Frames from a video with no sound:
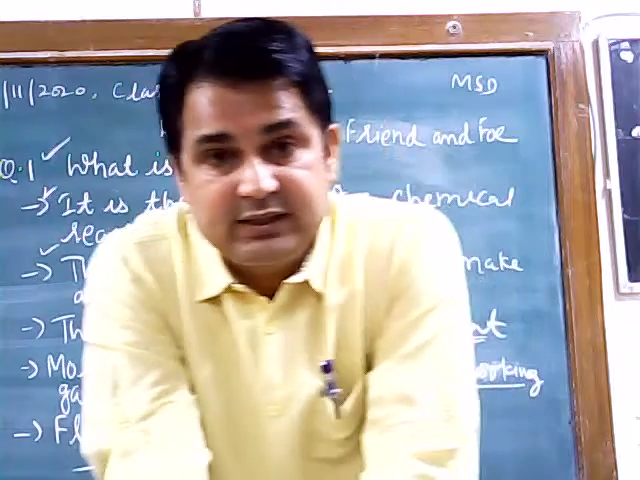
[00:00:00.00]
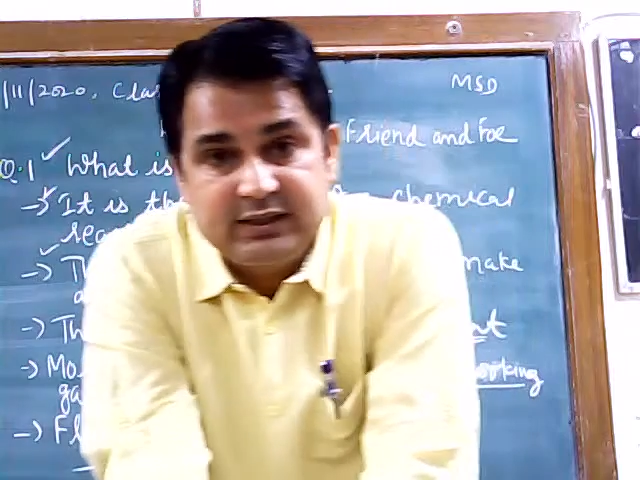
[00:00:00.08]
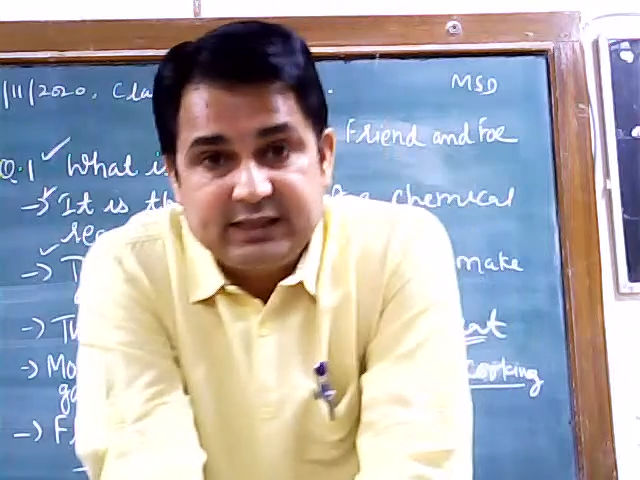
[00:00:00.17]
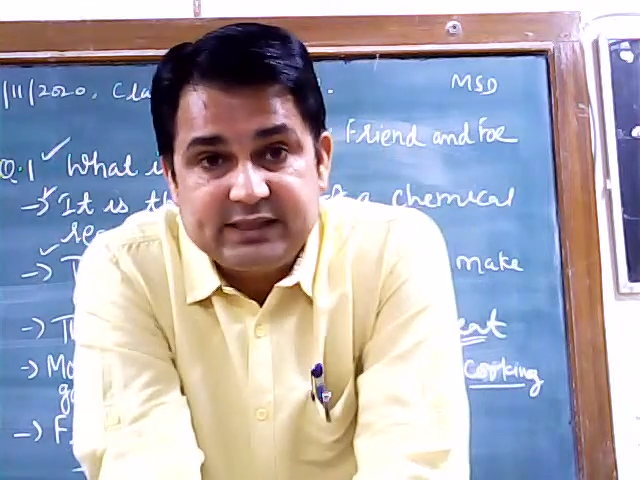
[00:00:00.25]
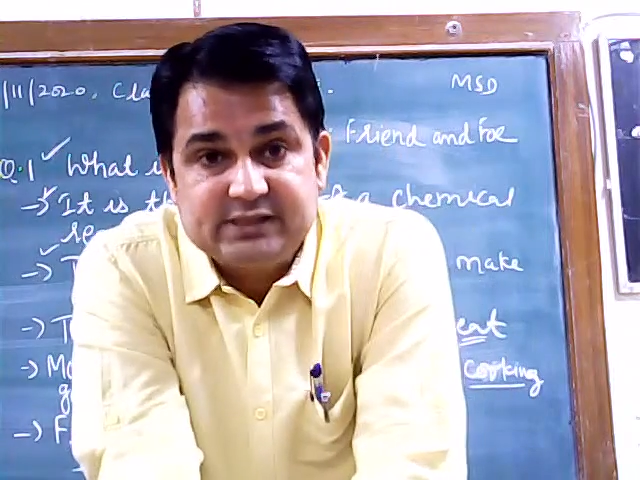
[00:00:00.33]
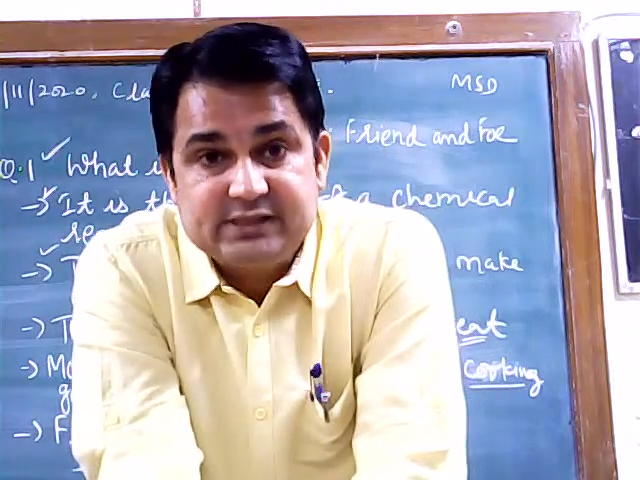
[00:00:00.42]

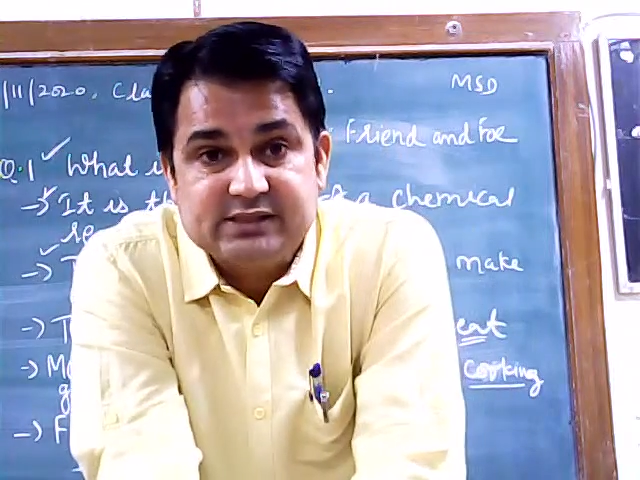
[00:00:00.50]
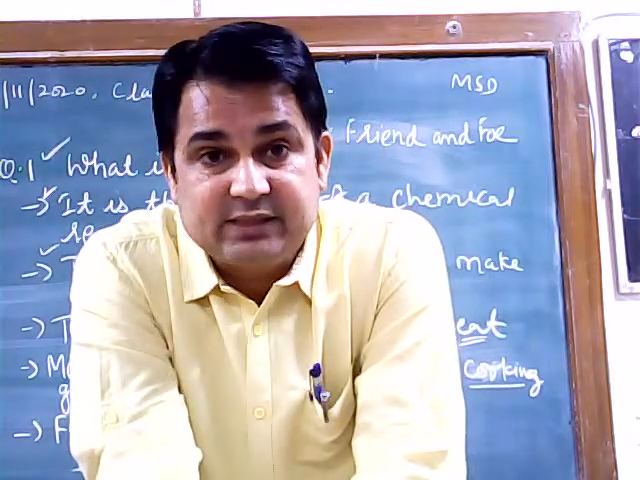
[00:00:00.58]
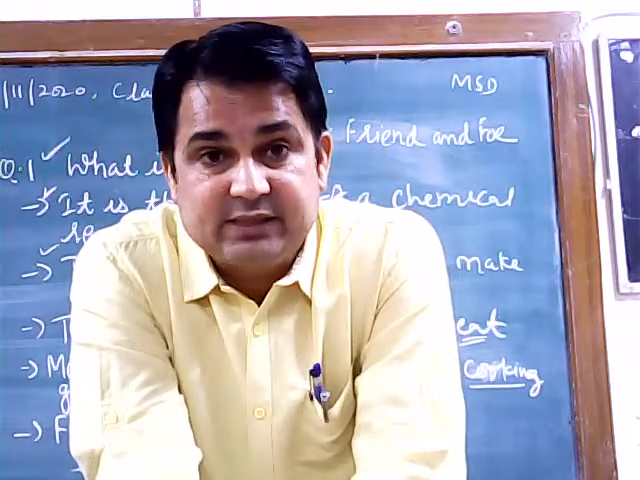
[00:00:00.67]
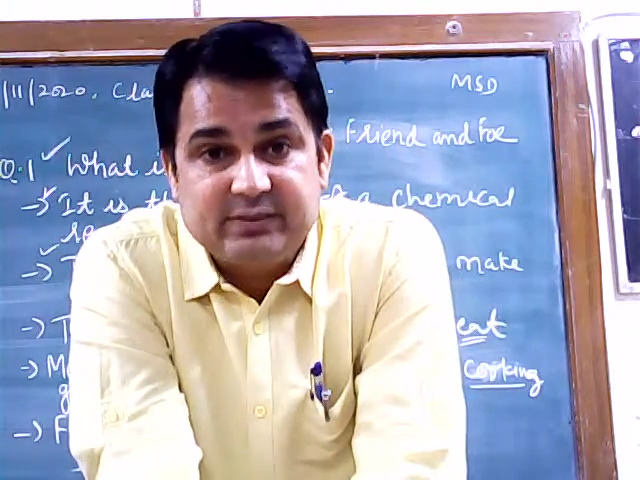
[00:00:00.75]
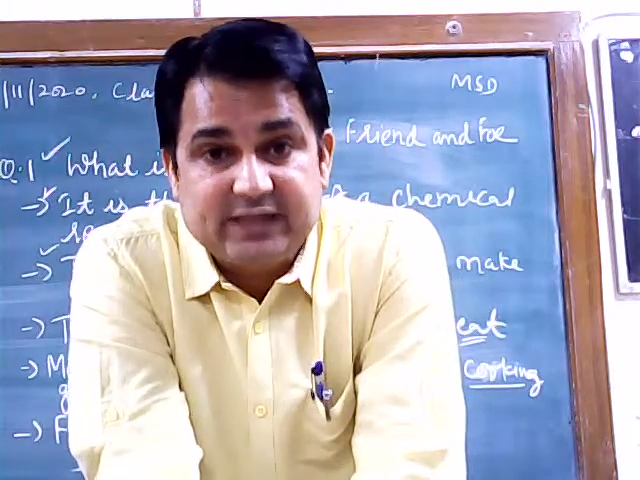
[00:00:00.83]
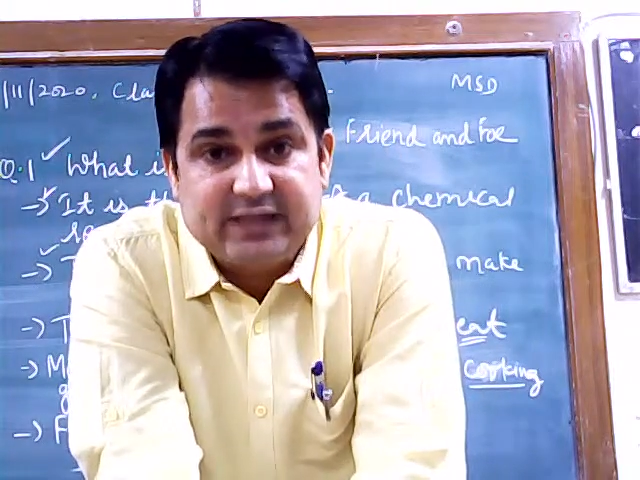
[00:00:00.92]
is
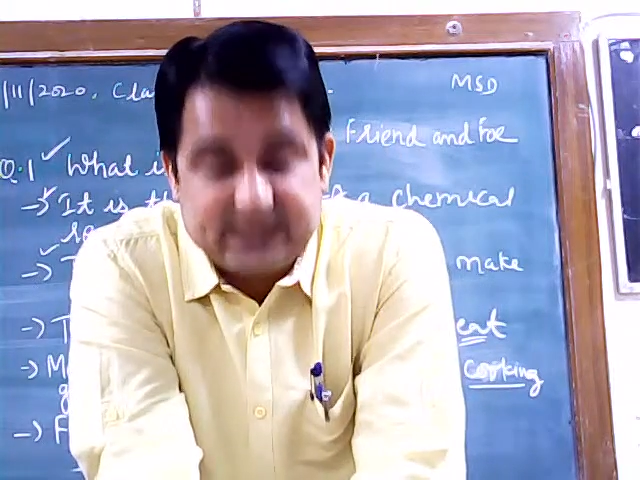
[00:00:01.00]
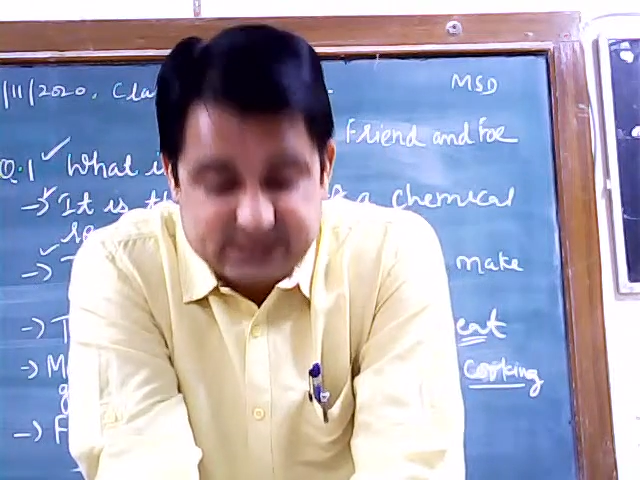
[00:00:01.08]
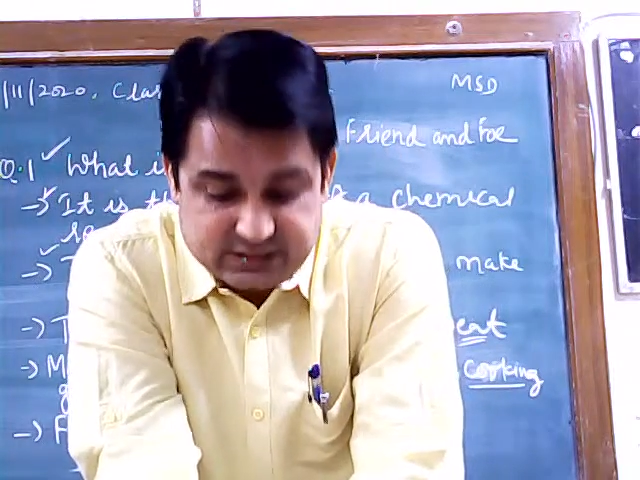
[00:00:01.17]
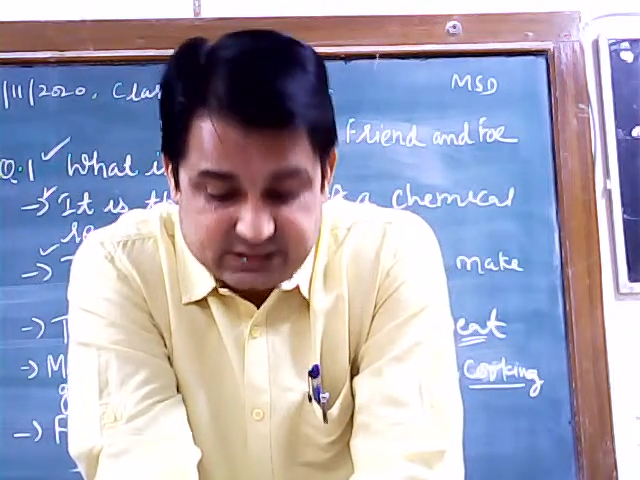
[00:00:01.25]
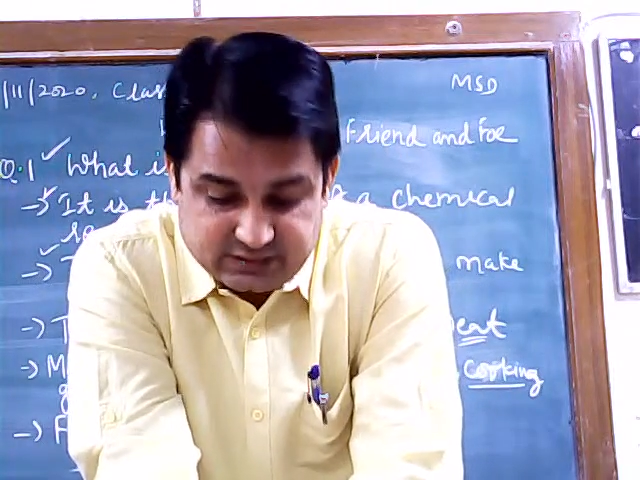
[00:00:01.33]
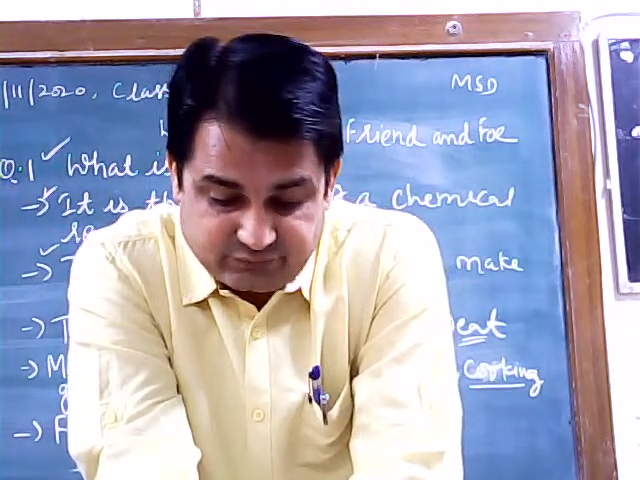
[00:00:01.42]
termed
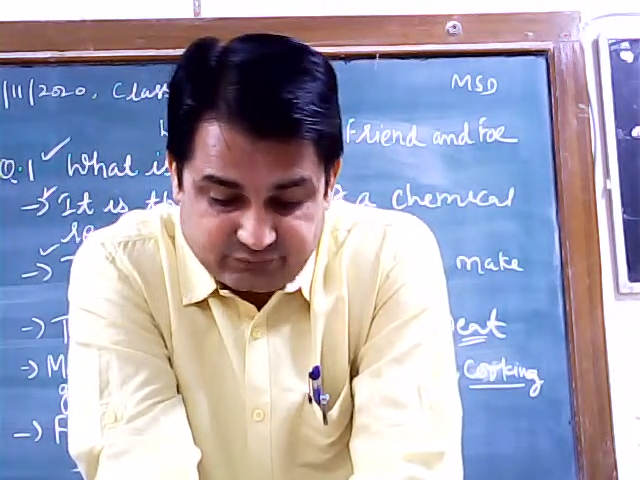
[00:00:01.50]
as the